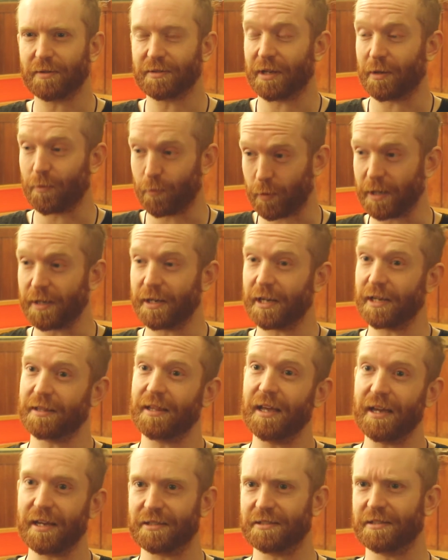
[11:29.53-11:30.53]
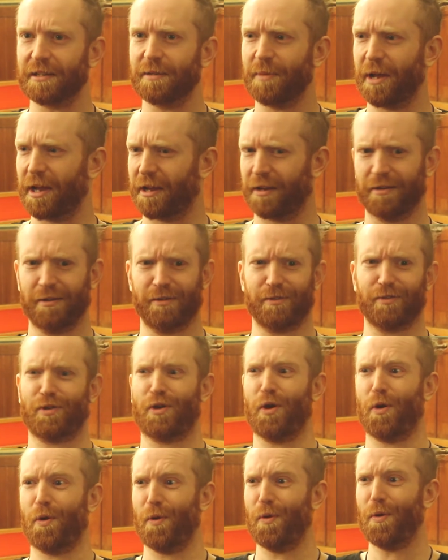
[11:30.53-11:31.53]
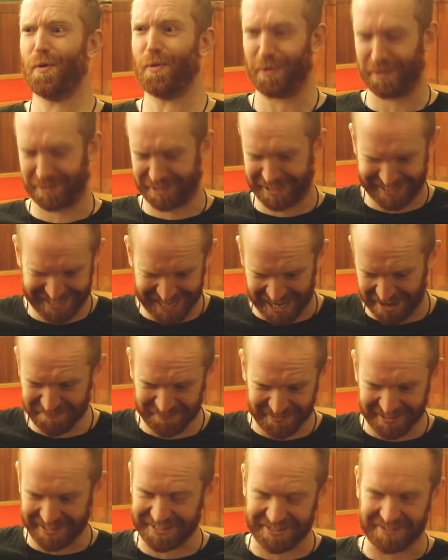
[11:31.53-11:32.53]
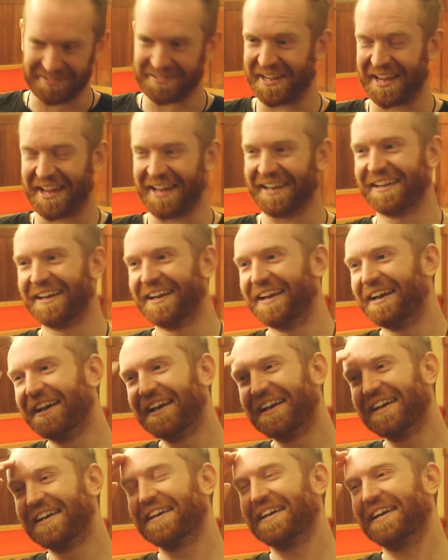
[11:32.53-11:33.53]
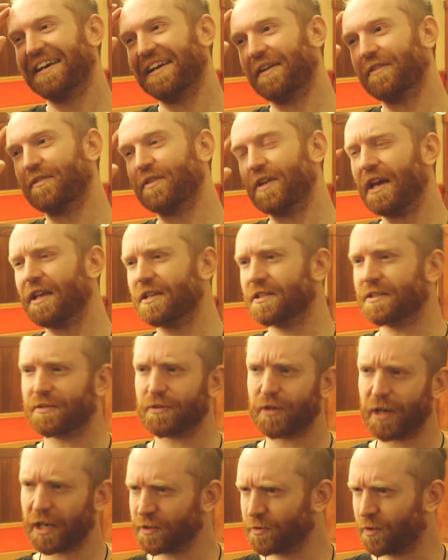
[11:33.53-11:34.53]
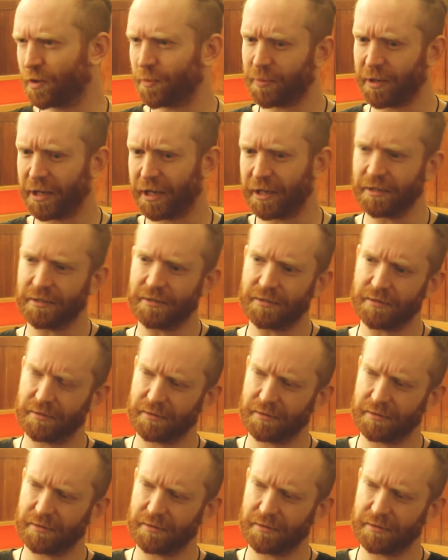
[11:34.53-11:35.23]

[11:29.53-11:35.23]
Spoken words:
It's like, we need this, and I'm like, cool, definitely do that. And there's tracks where I played